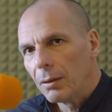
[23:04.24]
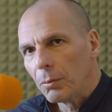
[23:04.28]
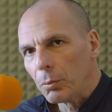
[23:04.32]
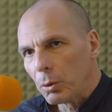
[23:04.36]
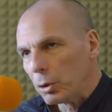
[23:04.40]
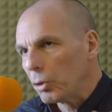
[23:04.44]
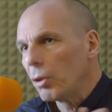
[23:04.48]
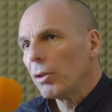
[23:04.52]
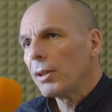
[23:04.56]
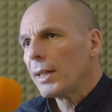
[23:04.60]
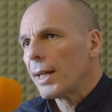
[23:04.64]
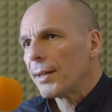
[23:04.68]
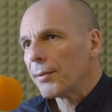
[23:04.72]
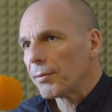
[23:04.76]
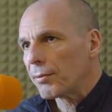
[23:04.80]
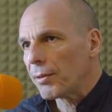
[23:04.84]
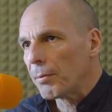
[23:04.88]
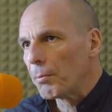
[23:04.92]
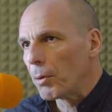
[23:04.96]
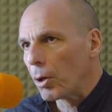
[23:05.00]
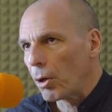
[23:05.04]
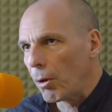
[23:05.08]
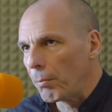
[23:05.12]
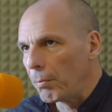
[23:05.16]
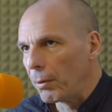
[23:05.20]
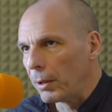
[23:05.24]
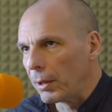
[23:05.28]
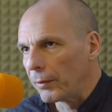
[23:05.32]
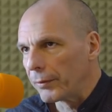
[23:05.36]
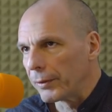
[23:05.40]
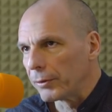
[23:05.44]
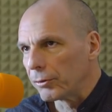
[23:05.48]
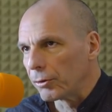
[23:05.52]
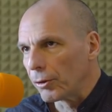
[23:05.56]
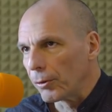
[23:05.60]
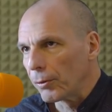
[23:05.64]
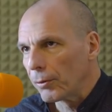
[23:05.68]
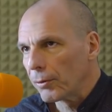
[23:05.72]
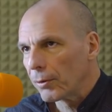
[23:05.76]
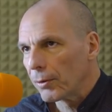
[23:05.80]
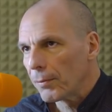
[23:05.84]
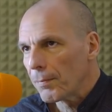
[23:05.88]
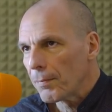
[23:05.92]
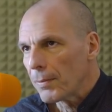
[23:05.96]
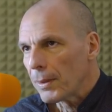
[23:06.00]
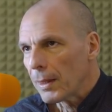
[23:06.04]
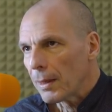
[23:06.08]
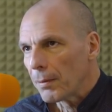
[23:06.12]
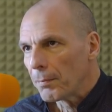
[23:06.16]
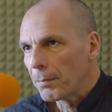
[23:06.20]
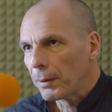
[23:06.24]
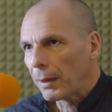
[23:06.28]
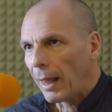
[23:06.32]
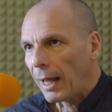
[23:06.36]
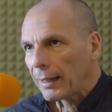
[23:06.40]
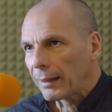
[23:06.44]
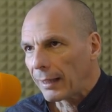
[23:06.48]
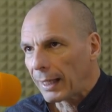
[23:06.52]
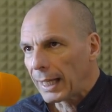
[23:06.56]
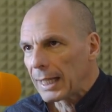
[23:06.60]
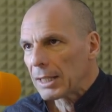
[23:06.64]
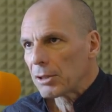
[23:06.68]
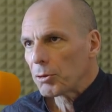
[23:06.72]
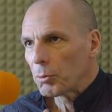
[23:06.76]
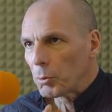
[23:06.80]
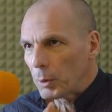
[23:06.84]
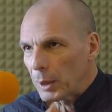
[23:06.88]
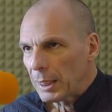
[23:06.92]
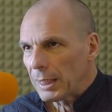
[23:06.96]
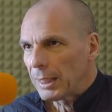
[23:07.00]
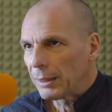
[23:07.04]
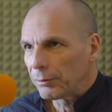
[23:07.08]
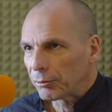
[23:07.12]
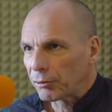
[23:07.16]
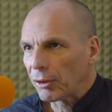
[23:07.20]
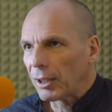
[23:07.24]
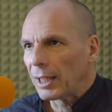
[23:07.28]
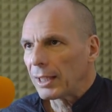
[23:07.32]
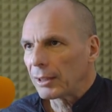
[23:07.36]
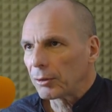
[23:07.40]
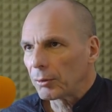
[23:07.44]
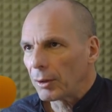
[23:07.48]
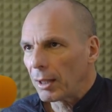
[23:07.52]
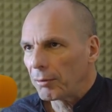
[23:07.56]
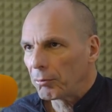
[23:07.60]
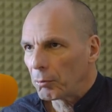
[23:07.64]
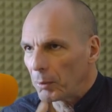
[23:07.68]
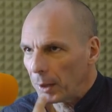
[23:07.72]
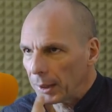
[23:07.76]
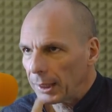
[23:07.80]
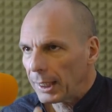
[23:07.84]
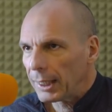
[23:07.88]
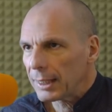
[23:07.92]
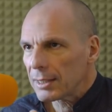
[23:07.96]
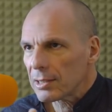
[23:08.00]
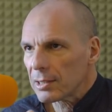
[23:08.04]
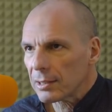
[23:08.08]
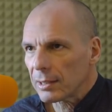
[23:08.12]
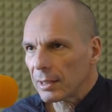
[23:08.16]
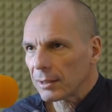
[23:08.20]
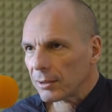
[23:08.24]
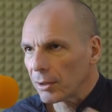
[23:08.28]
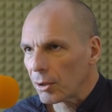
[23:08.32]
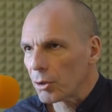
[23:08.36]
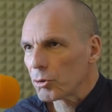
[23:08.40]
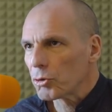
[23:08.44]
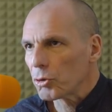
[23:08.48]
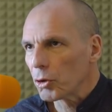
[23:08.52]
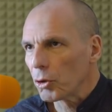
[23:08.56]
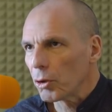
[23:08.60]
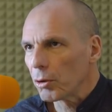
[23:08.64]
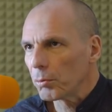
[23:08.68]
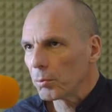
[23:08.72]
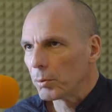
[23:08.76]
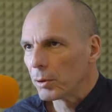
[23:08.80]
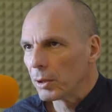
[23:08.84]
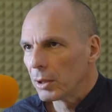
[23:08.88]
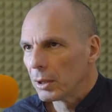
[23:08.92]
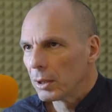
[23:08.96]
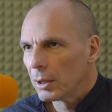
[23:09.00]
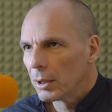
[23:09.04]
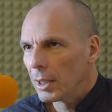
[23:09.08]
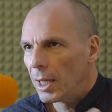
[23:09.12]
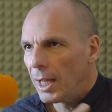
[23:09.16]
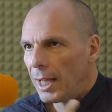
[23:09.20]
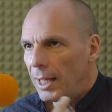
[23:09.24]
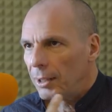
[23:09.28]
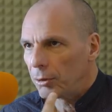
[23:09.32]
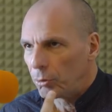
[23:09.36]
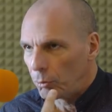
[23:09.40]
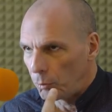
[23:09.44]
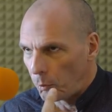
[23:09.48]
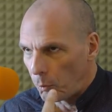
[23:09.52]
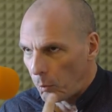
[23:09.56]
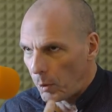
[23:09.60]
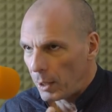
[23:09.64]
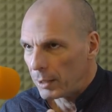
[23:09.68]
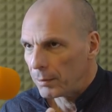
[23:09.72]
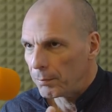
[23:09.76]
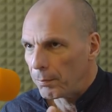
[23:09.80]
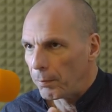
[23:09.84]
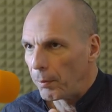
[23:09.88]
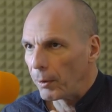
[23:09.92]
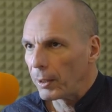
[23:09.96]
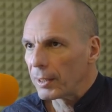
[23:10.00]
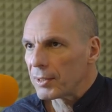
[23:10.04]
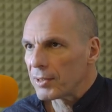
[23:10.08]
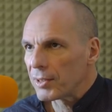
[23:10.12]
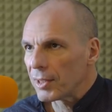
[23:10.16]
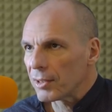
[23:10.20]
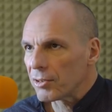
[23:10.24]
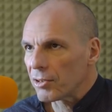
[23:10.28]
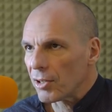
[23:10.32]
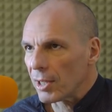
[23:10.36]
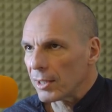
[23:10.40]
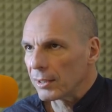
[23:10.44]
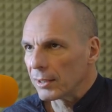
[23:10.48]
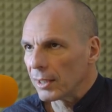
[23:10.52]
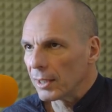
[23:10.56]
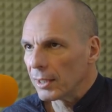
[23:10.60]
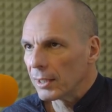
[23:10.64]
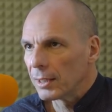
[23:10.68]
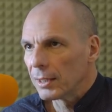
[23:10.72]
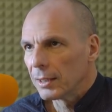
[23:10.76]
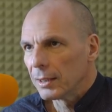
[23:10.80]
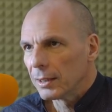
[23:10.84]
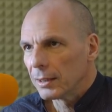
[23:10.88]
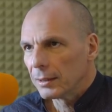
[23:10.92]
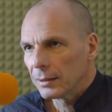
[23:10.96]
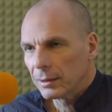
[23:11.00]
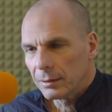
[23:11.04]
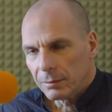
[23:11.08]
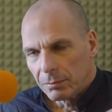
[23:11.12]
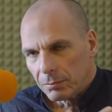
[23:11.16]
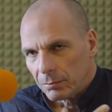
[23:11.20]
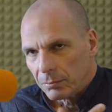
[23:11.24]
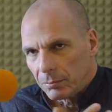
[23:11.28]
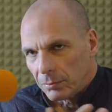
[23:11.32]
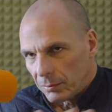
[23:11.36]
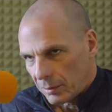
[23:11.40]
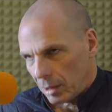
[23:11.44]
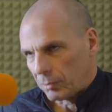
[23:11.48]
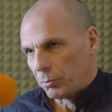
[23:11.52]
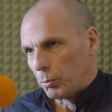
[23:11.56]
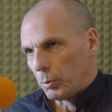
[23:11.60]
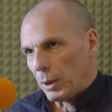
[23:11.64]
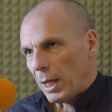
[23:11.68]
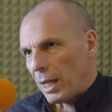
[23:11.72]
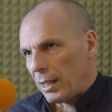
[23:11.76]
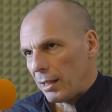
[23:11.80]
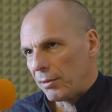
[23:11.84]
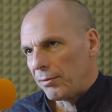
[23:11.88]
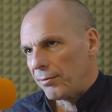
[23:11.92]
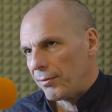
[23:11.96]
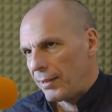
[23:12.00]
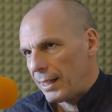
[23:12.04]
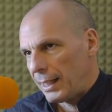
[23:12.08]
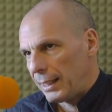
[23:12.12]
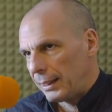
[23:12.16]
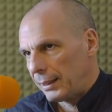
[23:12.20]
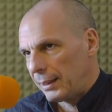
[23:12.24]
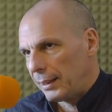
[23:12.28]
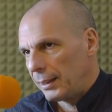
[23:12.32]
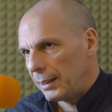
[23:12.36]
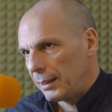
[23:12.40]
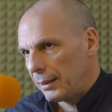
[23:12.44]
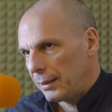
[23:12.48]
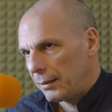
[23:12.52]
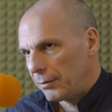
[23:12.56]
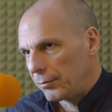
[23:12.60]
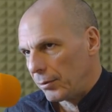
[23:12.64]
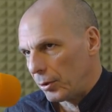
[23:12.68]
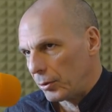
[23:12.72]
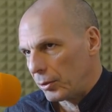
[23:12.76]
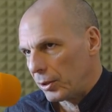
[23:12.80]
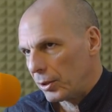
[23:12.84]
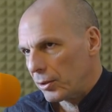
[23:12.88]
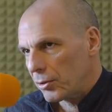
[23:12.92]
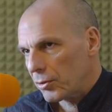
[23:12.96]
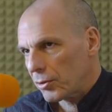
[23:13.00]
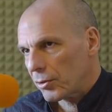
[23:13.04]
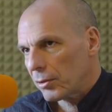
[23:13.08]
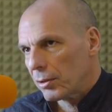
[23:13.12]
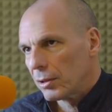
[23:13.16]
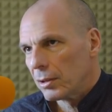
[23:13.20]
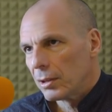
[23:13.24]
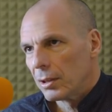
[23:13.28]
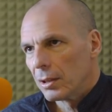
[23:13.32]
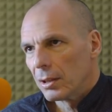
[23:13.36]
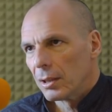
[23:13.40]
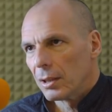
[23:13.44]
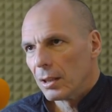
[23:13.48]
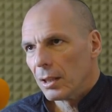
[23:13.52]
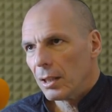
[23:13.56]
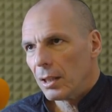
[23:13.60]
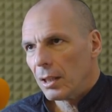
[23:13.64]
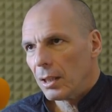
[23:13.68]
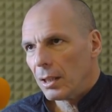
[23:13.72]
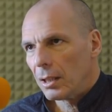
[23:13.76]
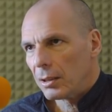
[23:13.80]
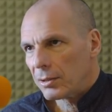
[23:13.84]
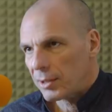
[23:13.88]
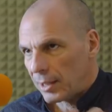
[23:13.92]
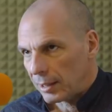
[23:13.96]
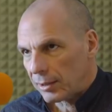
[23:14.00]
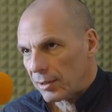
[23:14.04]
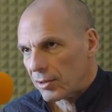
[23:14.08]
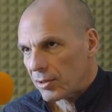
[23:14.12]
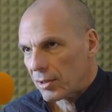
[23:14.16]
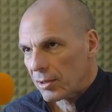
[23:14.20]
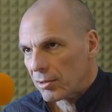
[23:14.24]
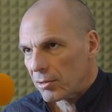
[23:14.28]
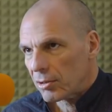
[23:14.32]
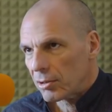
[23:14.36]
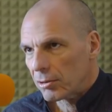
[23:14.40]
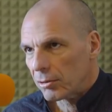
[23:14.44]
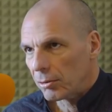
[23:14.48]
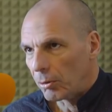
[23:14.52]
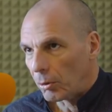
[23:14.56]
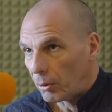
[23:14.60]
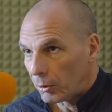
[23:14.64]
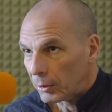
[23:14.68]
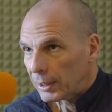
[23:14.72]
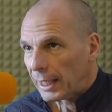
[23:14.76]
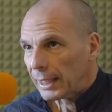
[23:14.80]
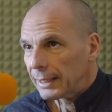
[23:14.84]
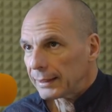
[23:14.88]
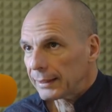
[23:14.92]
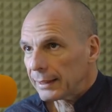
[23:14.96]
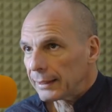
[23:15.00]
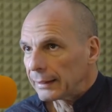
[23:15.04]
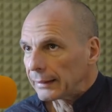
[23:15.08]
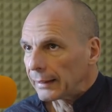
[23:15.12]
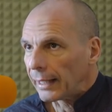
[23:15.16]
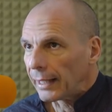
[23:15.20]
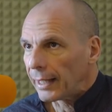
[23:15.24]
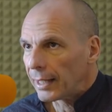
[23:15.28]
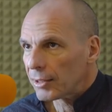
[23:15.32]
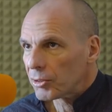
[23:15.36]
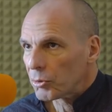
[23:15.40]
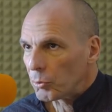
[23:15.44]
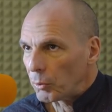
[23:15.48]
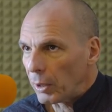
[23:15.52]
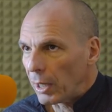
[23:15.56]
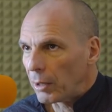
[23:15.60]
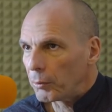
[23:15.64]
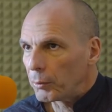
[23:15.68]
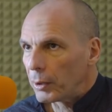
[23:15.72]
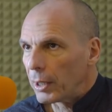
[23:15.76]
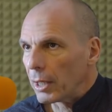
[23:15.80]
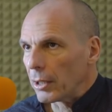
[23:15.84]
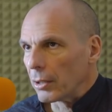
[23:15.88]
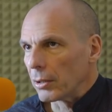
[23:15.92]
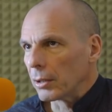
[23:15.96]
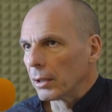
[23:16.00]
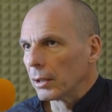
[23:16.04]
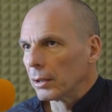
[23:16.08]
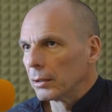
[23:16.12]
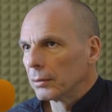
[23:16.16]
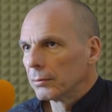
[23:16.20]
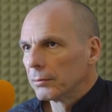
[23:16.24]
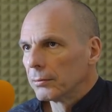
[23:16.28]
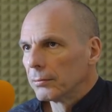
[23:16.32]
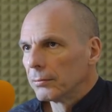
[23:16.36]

We don't have the monopoly of the truth, but at least we have tried to have one list across Europe and one policy agenda that we are inviting voters, citizens, to look at and tell us where we are wrong.